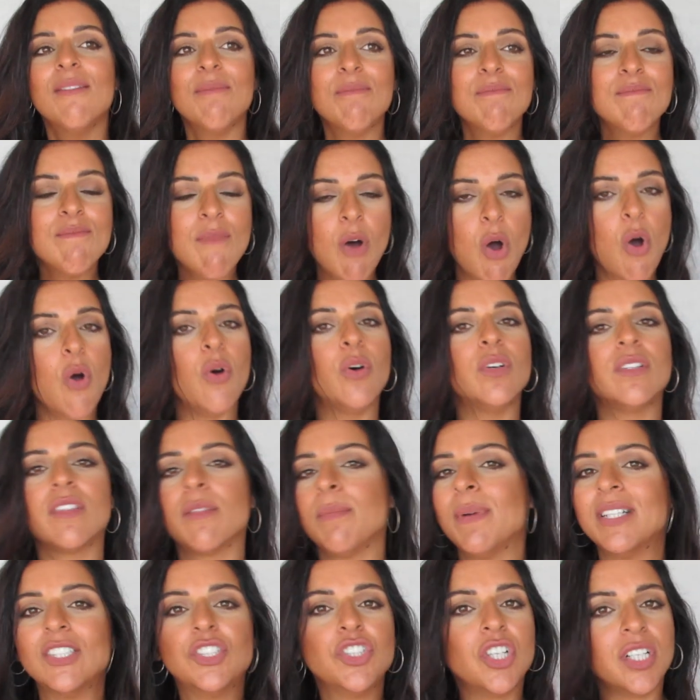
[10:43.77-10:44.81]
the
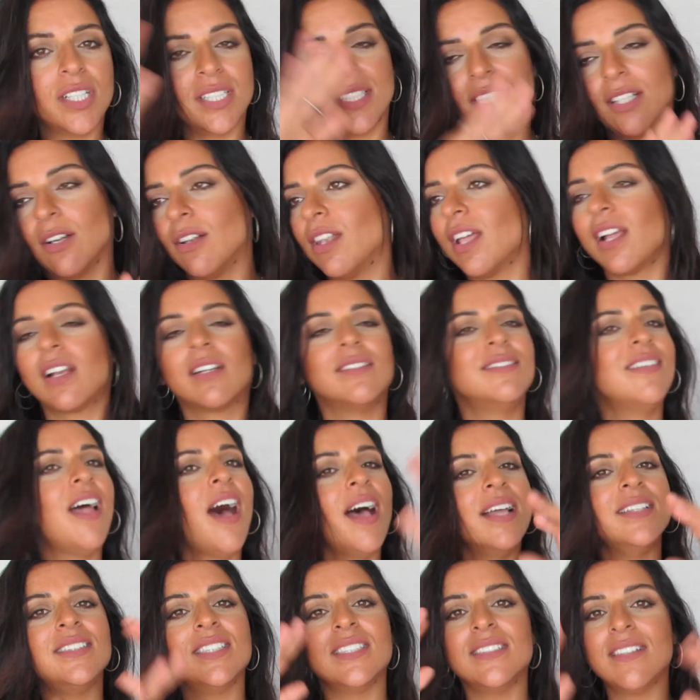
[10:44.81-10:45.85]
majority, like
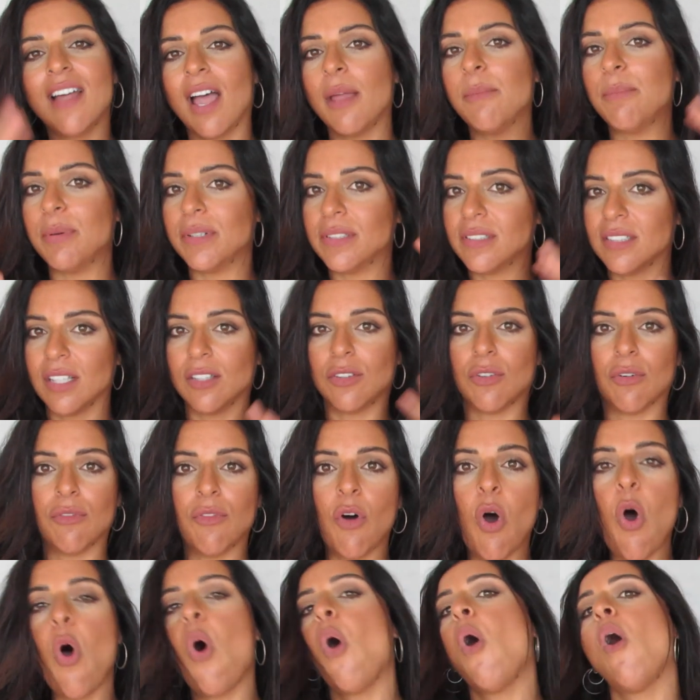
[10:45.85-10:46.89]
99%
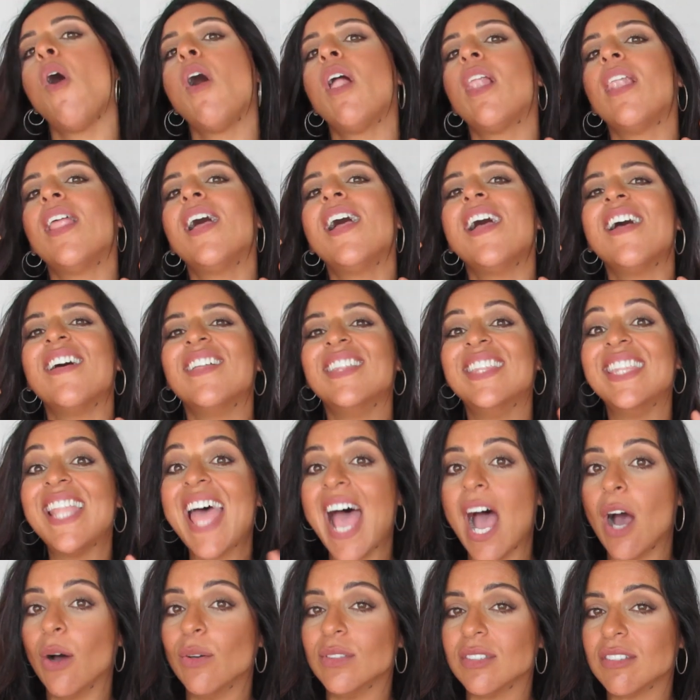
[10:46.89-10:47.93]
of all
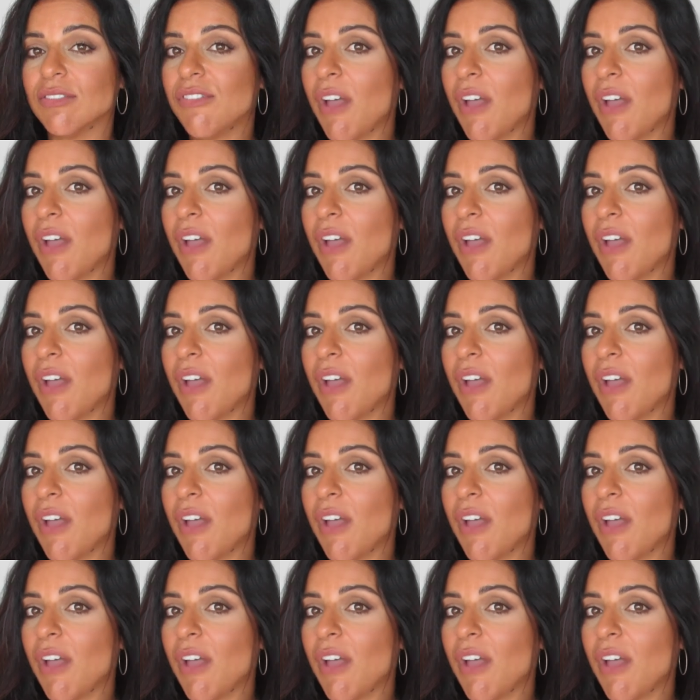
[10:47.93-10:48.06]
nouns,